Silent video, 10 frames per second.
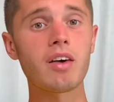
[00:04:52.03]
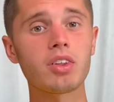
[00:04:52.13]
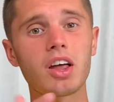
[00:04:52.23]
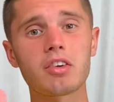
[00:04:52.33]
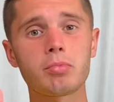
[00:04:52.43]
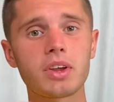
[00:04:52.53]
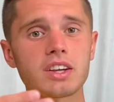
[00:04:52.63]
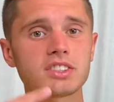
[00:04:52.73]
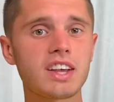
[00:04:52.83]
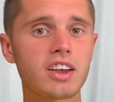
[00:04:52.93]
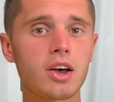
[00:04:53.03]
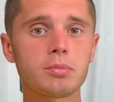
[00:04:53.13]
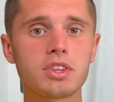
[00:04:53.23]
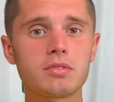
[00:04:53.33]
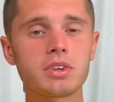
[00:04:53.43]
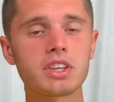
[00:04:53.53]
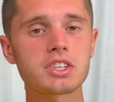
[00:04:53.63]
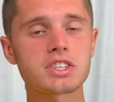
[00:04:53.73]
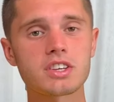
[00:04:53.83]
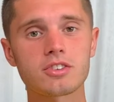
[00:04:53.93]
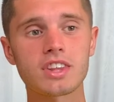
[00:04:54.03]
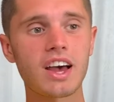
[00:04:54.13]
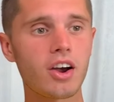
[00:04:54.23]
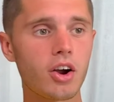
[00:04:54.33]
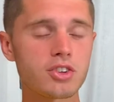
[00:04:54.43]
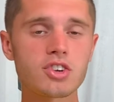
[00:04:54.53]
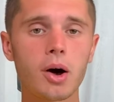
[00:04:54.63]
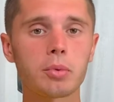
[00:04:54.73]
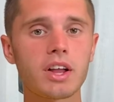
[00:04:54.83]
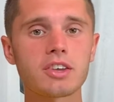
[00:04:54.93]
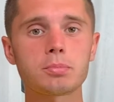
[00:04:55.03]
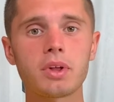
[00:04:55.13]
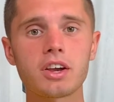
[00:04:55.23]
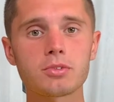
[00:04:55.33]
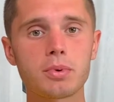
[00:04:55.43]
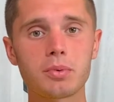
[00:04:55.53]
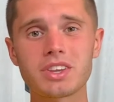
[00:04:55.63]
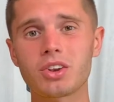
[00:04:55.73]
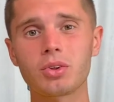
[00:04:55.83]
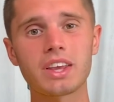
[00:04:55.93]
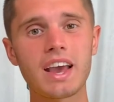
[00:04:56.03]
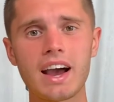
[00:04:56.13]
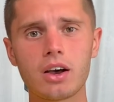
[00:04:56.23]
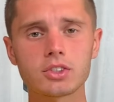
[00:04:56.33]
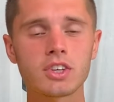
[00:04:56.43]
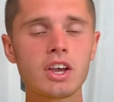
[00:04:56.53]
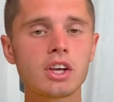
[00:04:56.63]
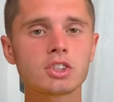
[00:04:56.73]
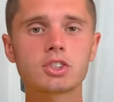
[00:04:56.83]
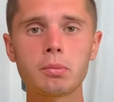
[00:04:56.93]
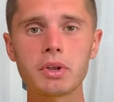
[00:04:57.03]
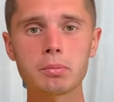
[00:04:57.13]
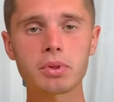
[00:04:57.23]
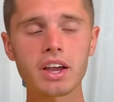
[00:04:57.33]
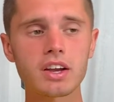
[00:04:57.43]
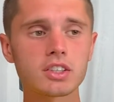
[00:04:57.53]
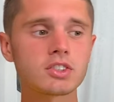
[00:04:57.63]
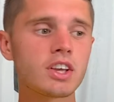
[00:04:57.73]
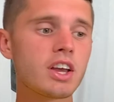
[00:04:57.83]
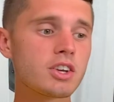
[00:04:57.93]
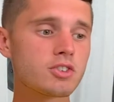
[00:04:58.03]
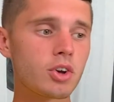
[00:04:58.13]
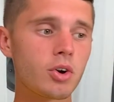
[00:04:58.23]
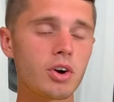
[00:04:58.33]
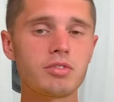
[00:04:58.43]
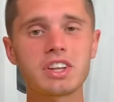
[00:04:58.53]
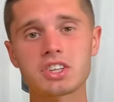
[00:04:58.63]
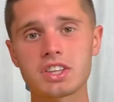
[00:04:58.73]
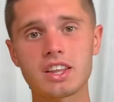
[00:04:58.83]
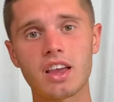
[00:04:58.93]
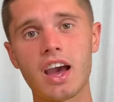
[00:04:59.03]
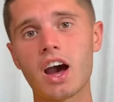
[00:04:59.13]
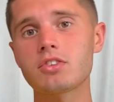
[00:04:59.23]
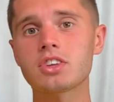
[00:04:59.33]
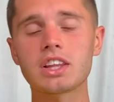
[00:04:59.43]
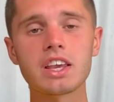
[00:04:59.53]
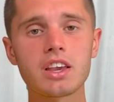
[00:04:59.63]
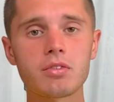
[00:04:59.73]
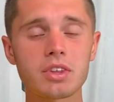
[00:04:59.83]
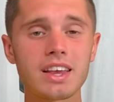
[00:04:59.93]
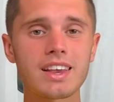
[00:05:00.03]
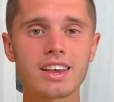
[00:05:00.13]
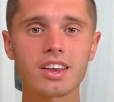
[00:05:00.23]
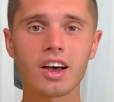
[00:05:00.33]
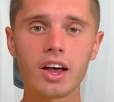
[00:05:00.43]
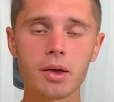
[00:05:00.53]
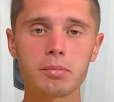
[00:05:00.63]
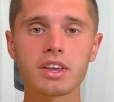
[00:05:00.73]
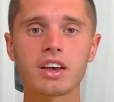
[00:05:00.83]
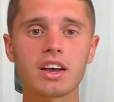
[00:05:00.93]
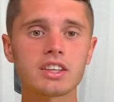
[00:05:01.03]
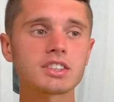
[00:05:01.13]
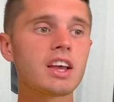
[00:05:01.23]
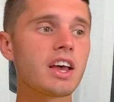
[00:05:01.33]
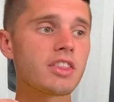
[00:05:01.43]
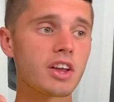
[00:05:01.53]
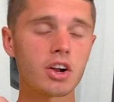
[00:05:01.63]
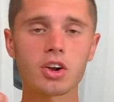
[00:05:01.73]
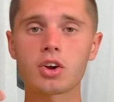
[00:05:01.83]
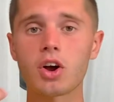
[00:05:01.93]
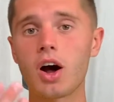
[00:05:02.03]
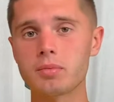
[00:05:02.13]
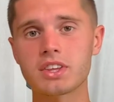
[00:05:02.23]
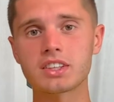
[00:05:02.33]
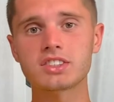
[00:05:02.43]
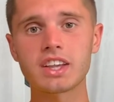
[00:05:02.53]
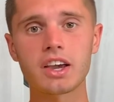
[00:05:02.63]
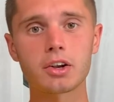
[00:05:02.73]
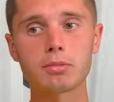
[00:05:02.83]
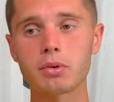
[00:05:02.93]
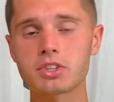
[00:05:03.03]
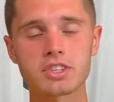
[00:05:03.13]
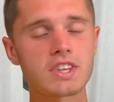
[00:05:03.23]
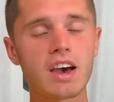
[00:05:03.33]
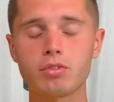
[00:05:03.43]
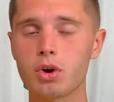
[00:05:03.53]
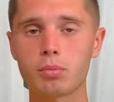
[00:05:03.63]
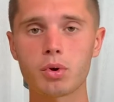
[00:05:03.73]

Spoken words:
a lot of players that come to the villages that are top class players, but we can only house so many players, so eventually they have to leave or they get cut because they're up to the standard, but we just have no more